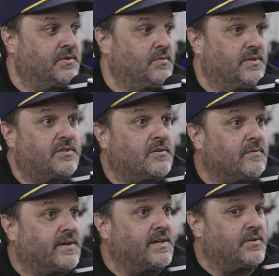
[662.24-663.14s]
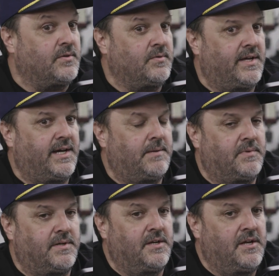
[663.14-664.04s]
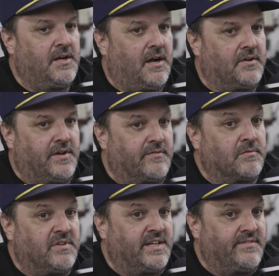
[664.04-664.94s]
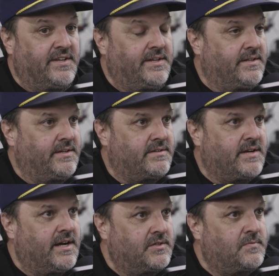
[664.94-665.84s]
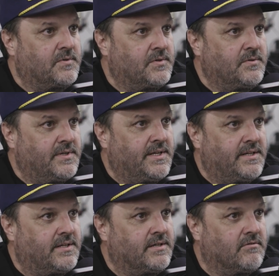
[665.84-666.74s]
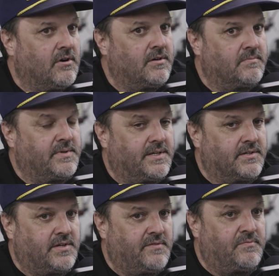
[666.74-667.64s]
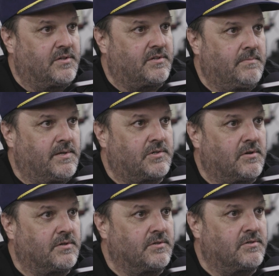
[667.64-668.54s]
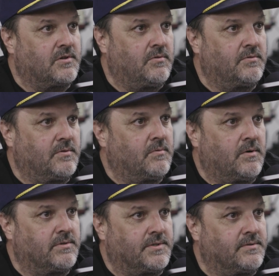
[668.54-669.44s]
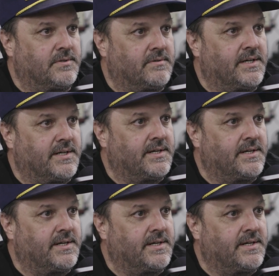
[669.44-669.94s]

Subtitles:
to do this or forgot to do that, but I'll never blame any of these guys for doing anything wrong, because they've put so much heart and soul into what we're doing right